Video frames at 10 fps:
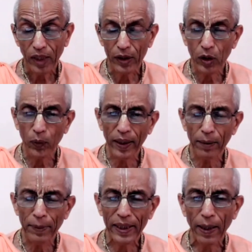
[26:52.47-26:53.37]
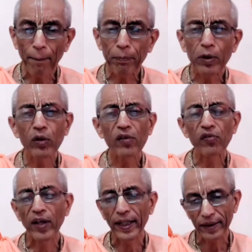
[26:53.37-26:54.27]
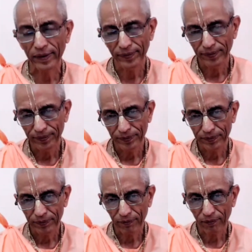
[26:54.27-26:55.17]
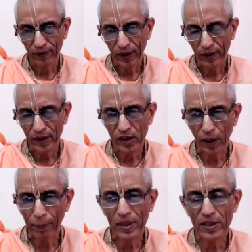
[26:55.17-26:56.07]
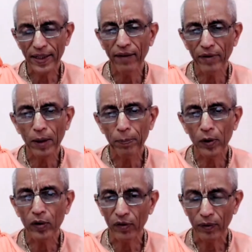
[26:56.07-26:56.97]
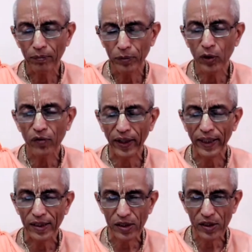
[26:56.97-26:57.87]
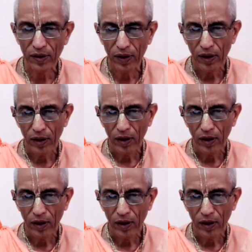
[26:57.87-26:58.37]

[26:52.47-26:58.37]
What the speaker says: you will become purified. This tapasya will purify us.